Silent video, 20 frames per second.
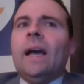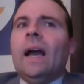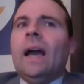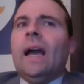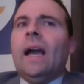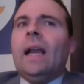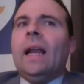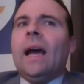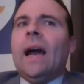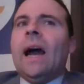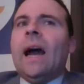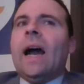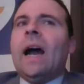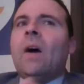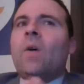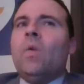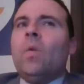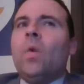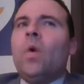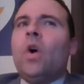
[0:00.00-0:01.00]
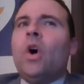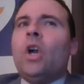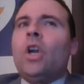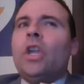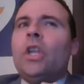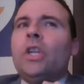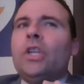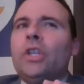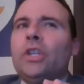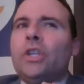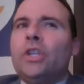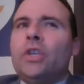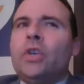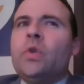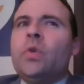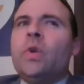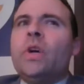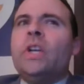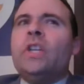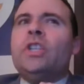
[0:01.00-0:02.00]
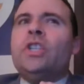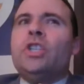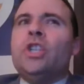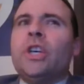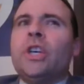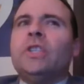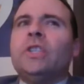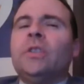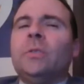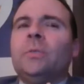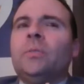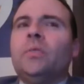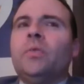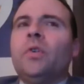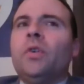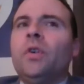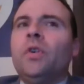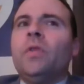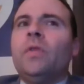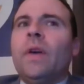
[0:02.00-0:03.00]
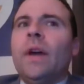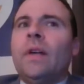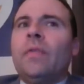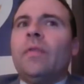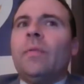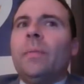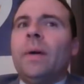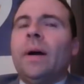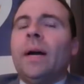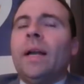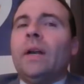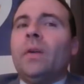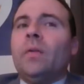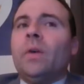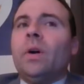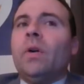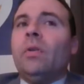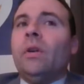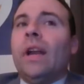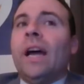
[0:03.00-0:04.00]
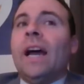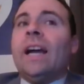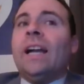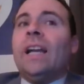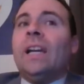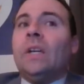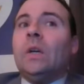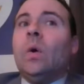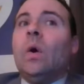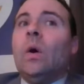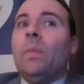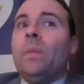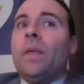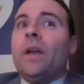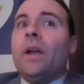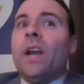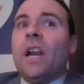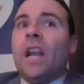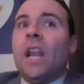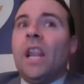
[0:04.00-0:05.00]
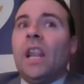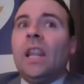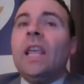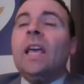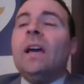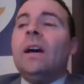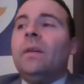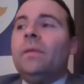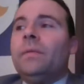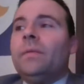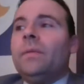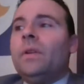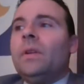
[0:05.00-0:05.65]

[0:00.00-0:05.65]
And I wanted to do it just to prove everybody wrong that I can go up there and live